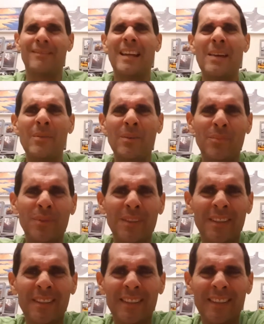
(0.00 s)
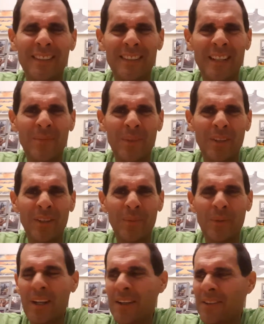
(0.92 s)
comic book uh, team they're going
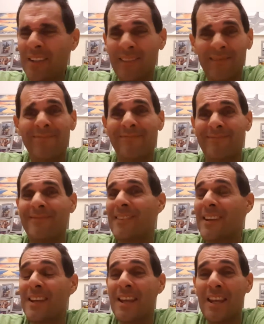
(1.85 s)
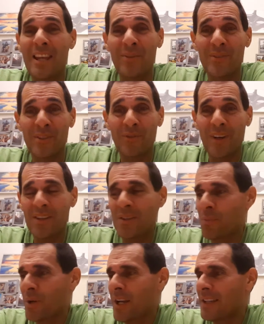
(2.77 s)
to put out there, and it was a great
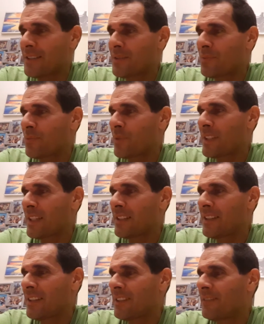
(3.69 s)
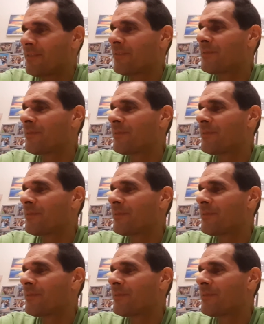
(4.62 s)
surprise what they did.